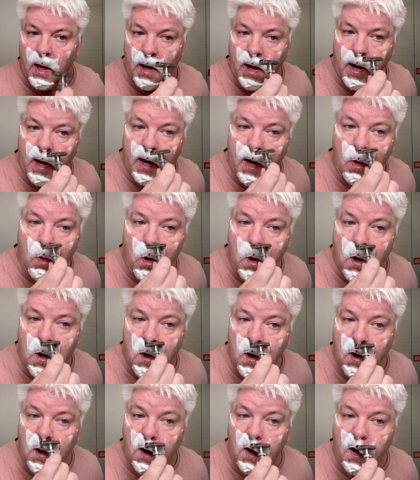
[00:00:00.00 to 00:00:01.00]
It
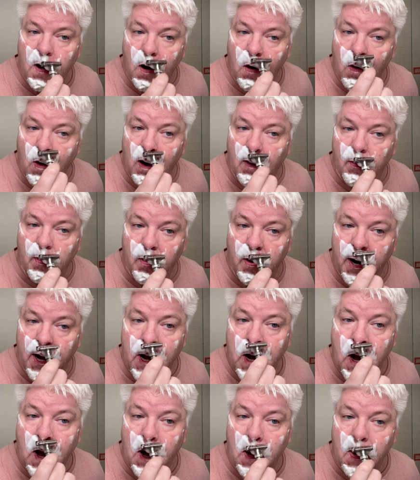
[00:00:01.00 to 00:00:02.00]
wouldn't cooperate.
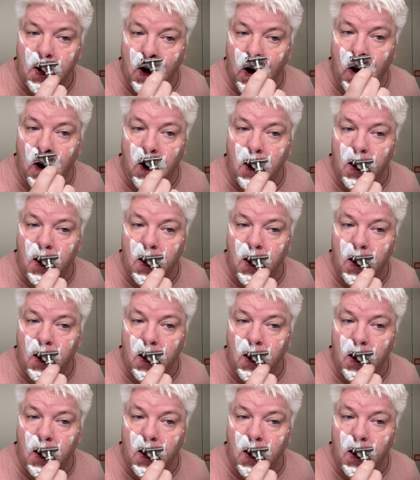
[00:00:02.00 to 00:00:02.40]
So.